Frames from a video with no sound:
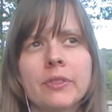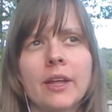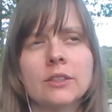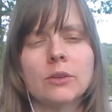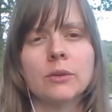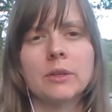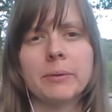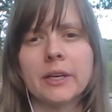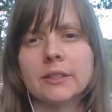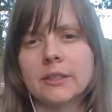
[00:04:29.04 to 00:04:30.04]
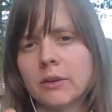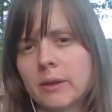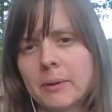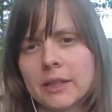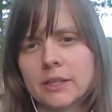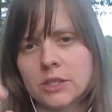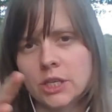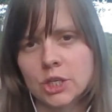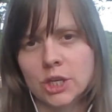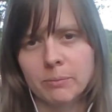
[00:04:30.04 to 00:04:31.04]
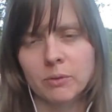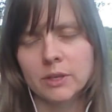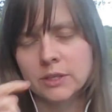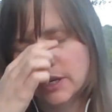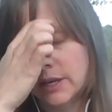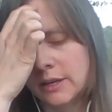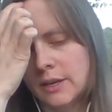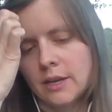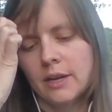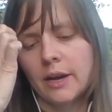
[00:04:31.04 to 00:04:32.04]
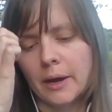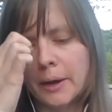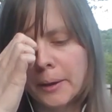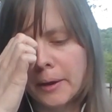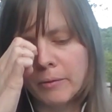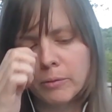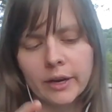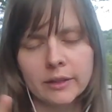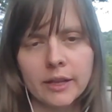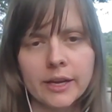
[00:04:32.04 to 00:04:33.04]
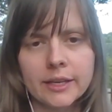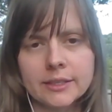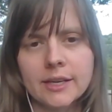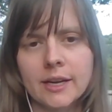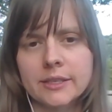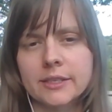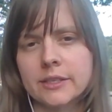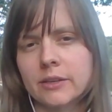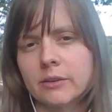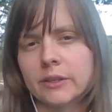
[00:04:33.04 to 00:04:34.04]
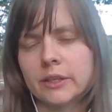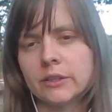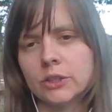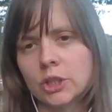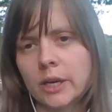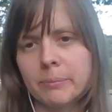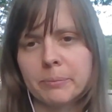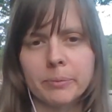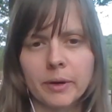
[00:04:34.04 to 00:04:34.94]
that's only because they make these T-shaped ones, and what I like, it's not necessarily the shape.